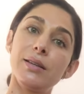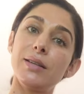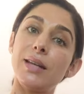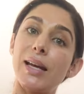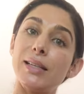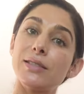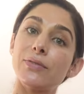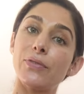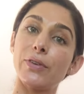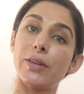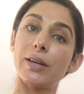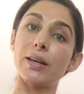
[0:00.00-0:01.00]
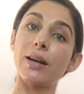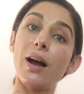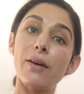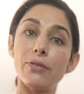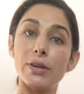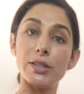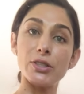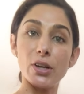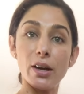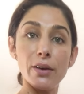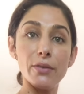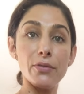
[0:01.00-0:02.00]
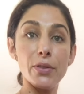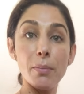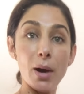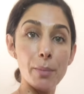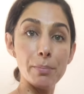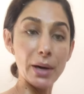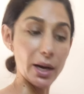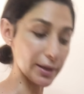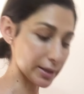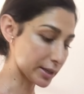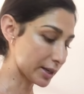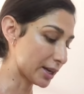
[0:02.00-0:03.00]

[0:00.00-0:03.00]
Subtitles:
nice for the coverage of the mom bod.